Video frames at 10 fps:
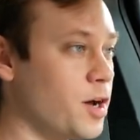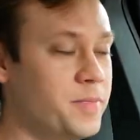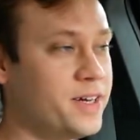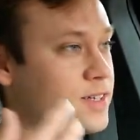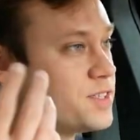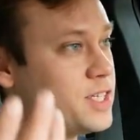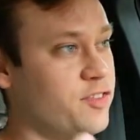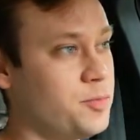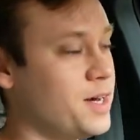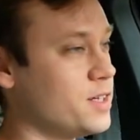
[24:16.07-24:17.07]
I'm hearing
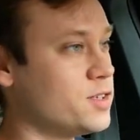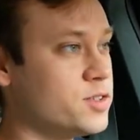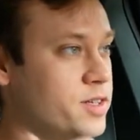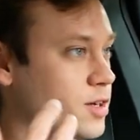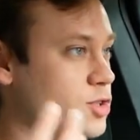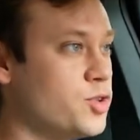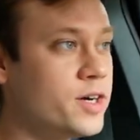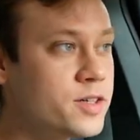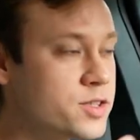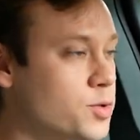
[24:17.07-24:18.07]
stuff about you know
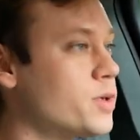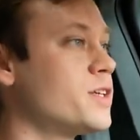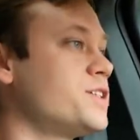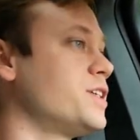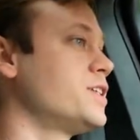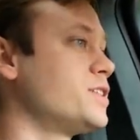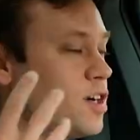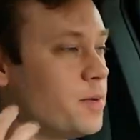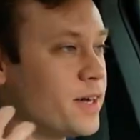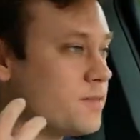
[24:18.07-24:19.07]
trucker shortages,
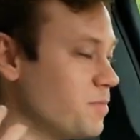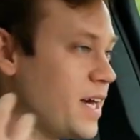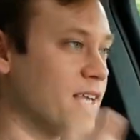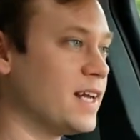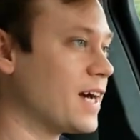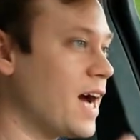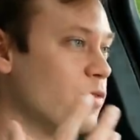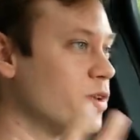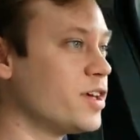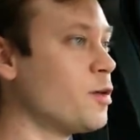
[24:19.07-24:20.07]
and I'm like, man, like I
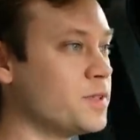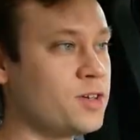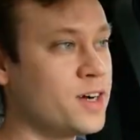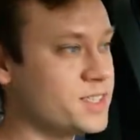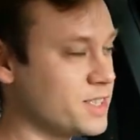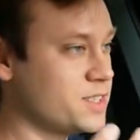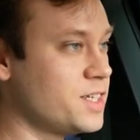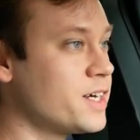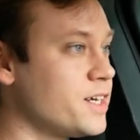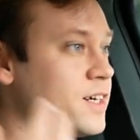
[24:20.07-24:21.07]
really hope this car doesn't get
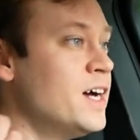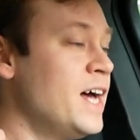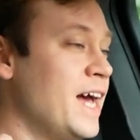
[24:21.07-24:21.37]
stuck here.